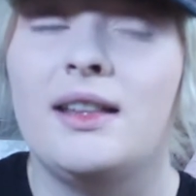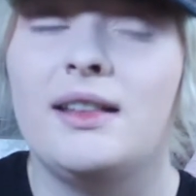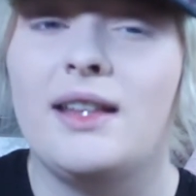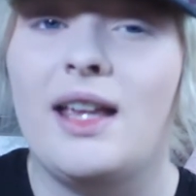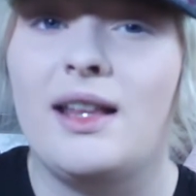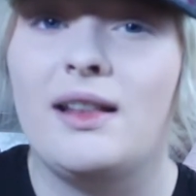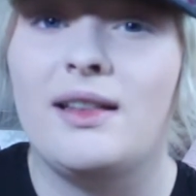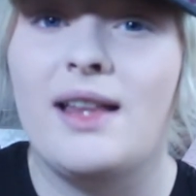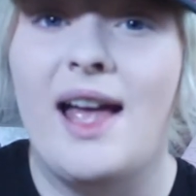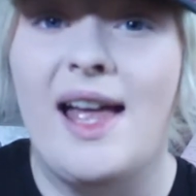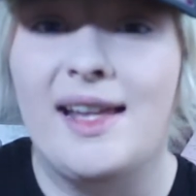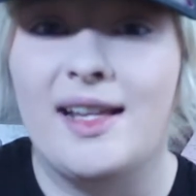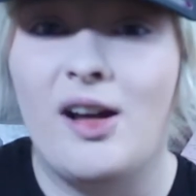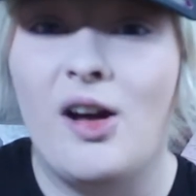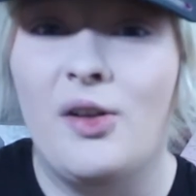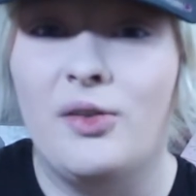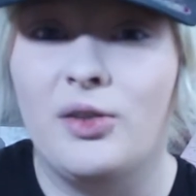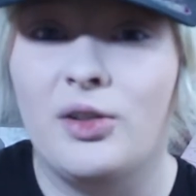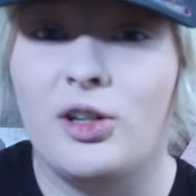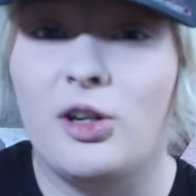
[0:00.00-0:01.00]
they lack
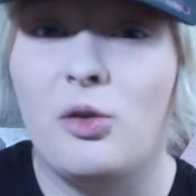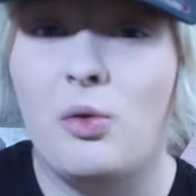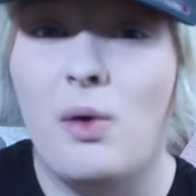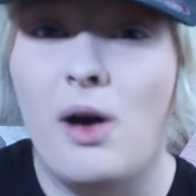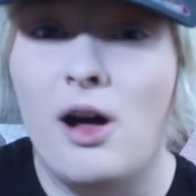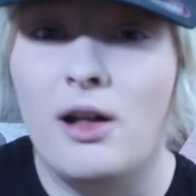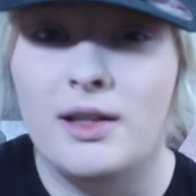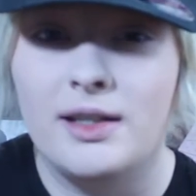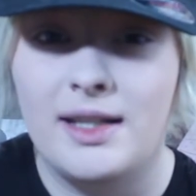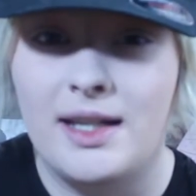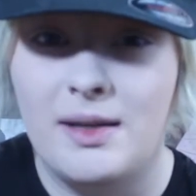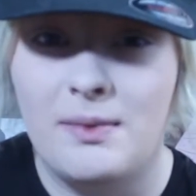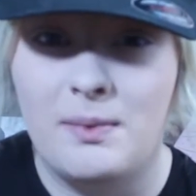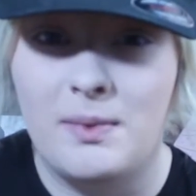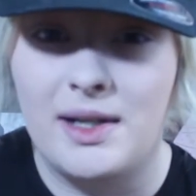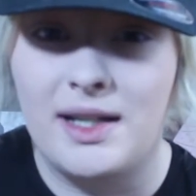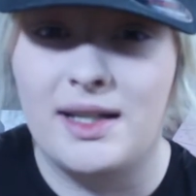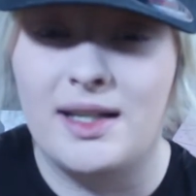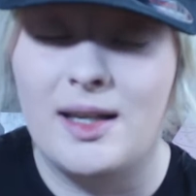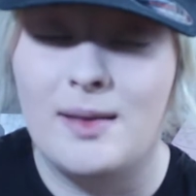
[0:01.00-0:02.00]
on their quality
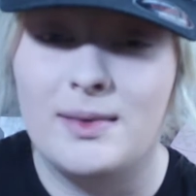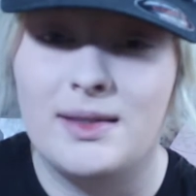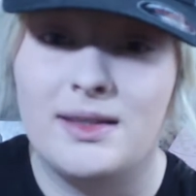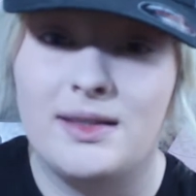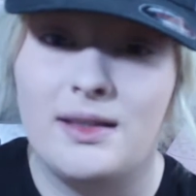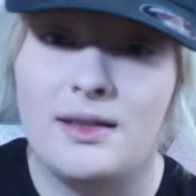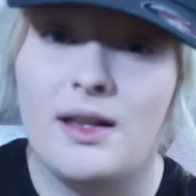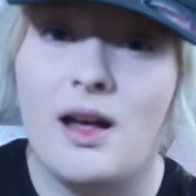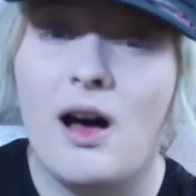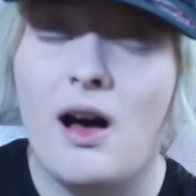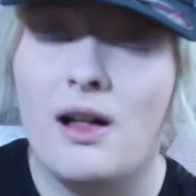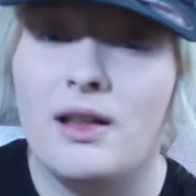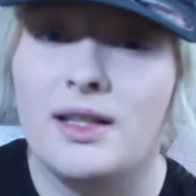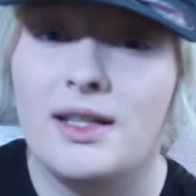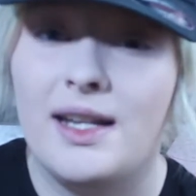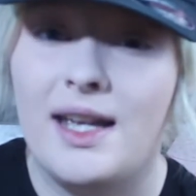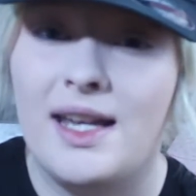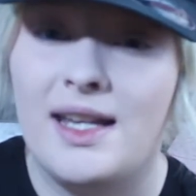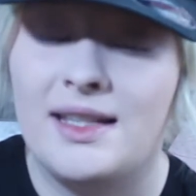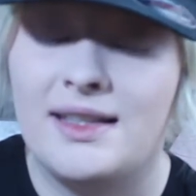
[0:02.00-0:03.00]
when it comes to the
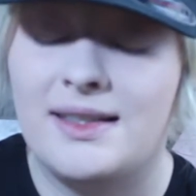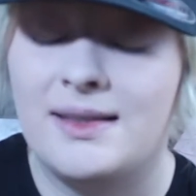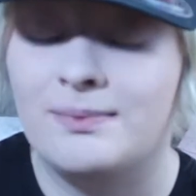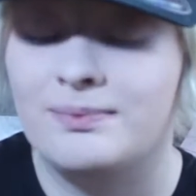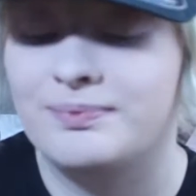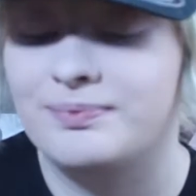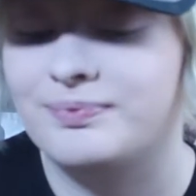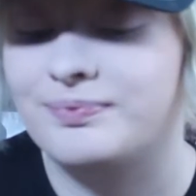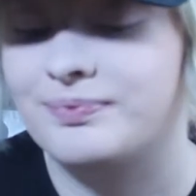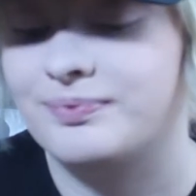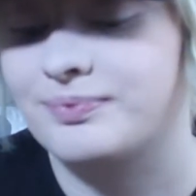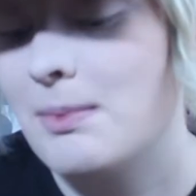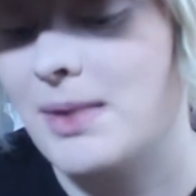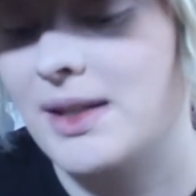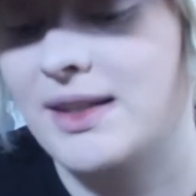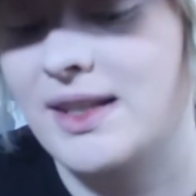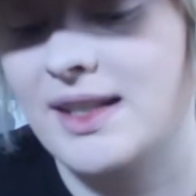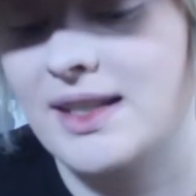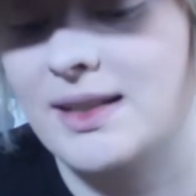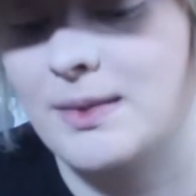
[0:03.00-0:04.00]
holidays.
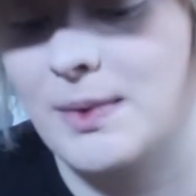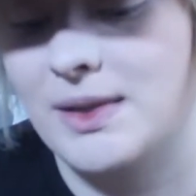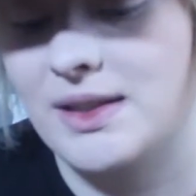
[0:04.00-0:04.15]
But this